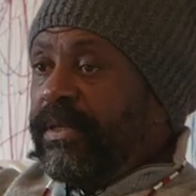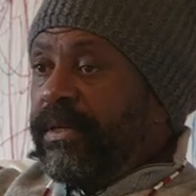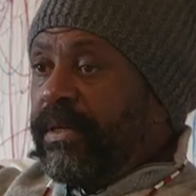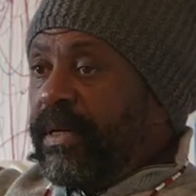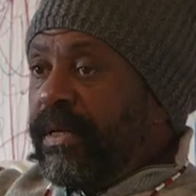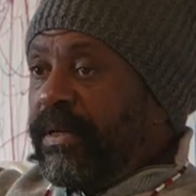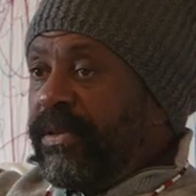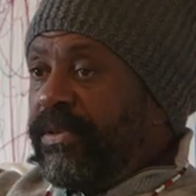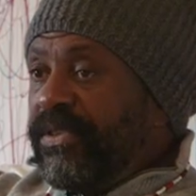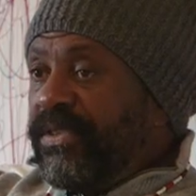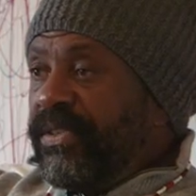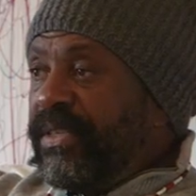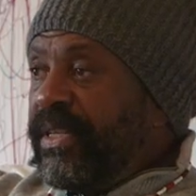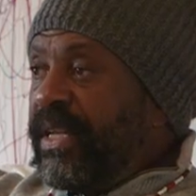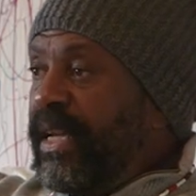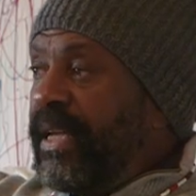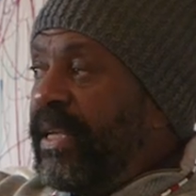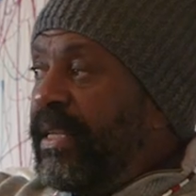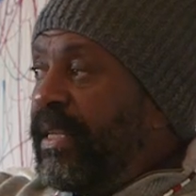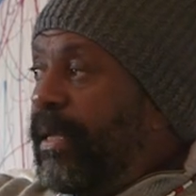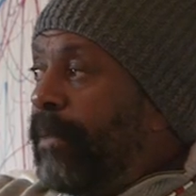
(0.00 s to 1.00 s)
to
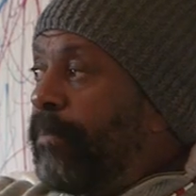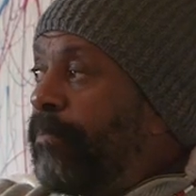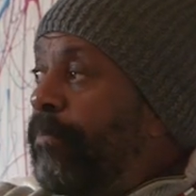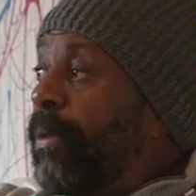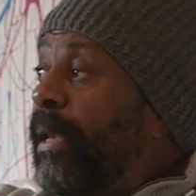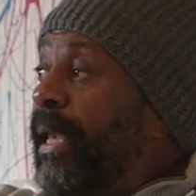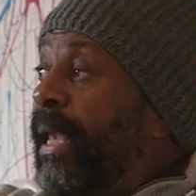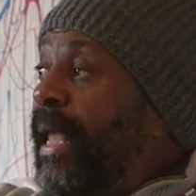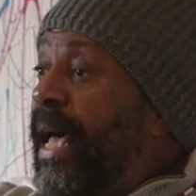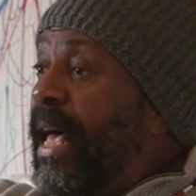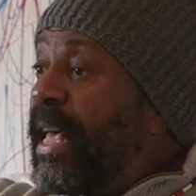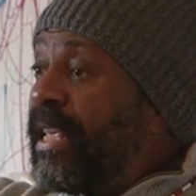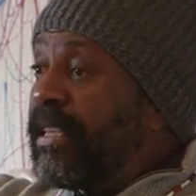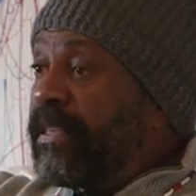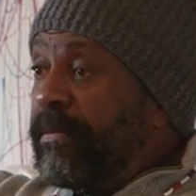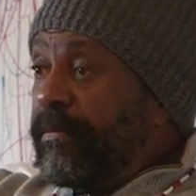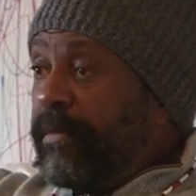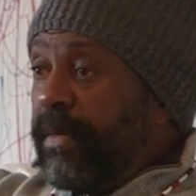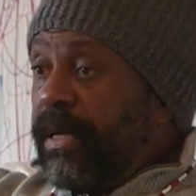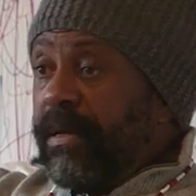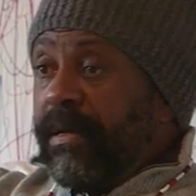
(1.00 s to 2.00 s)
understand that
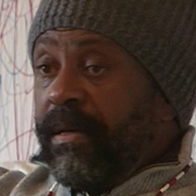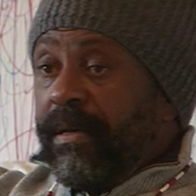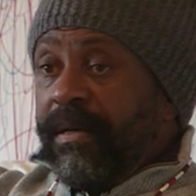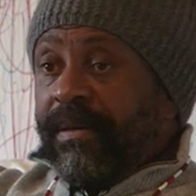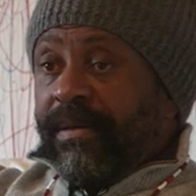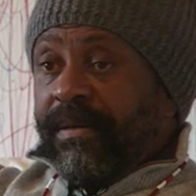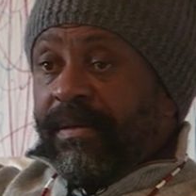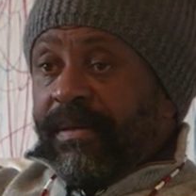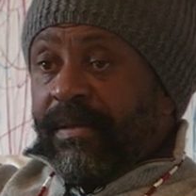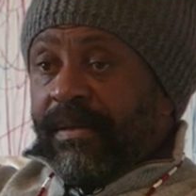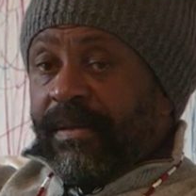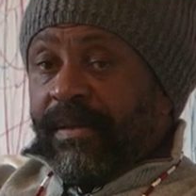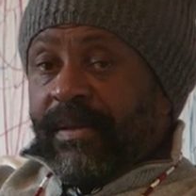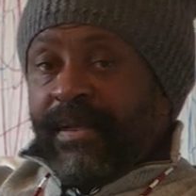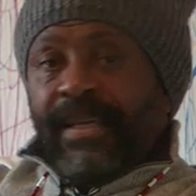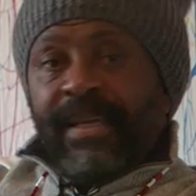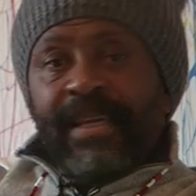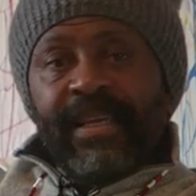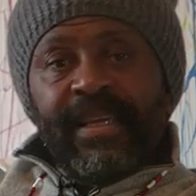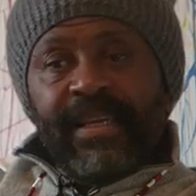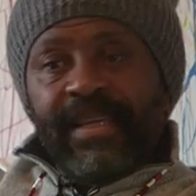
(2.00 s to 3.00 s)
plasma
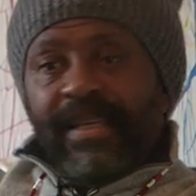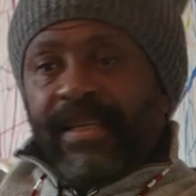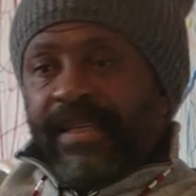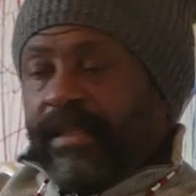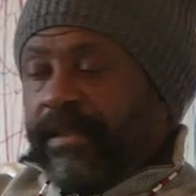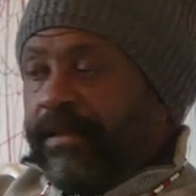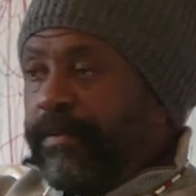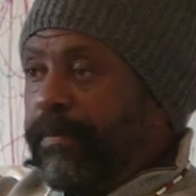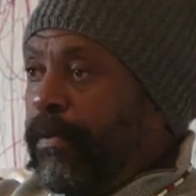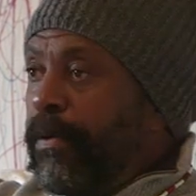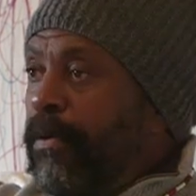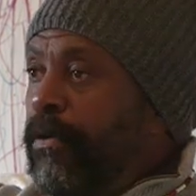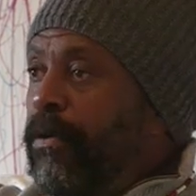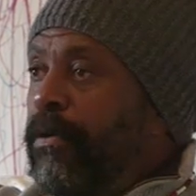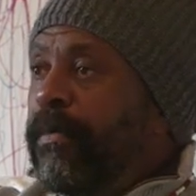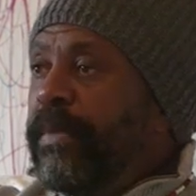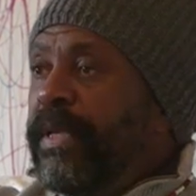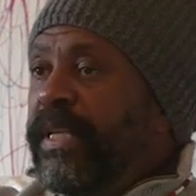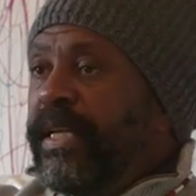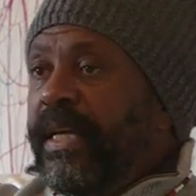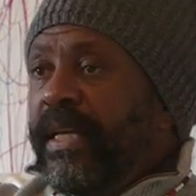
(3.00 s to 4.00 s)
is
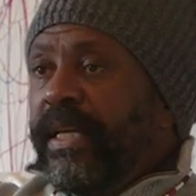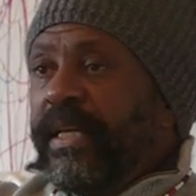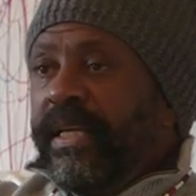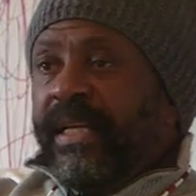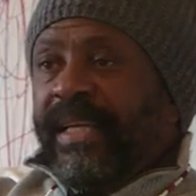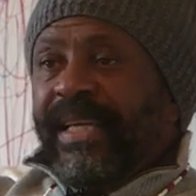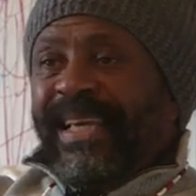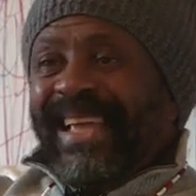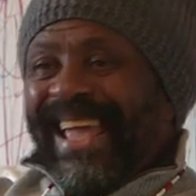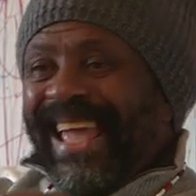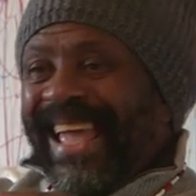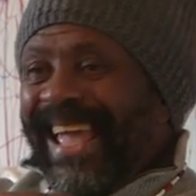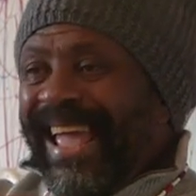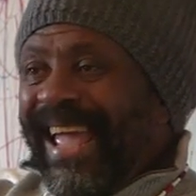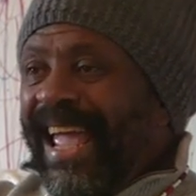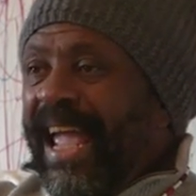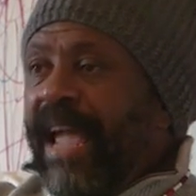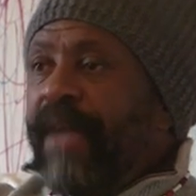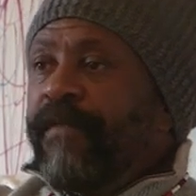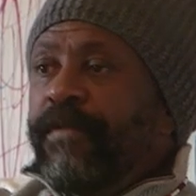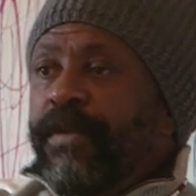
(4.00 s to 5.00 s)
permeating
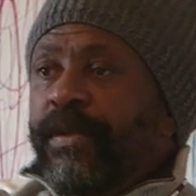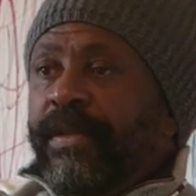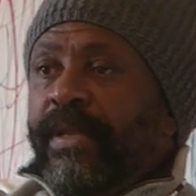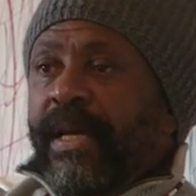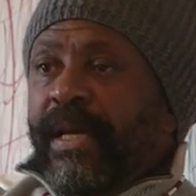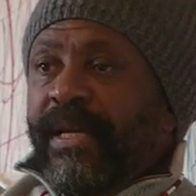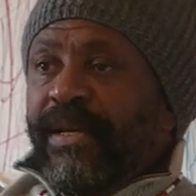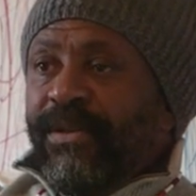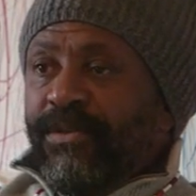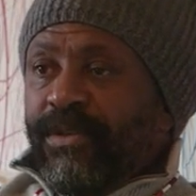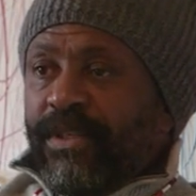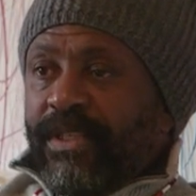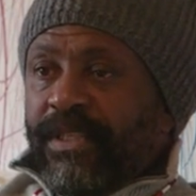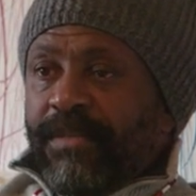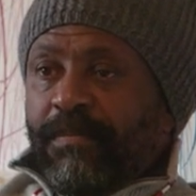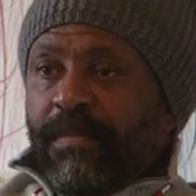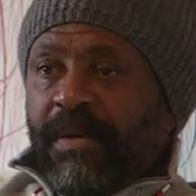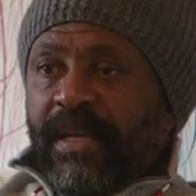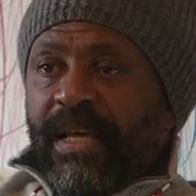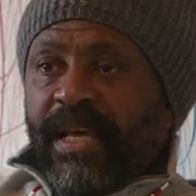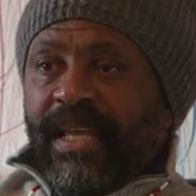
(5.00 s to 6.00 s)
everything on this
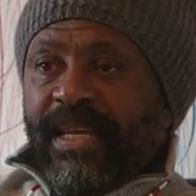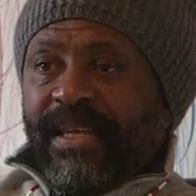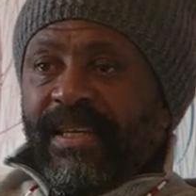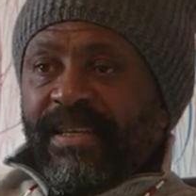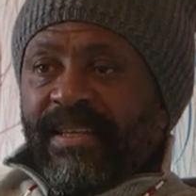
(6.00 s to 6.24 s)
planet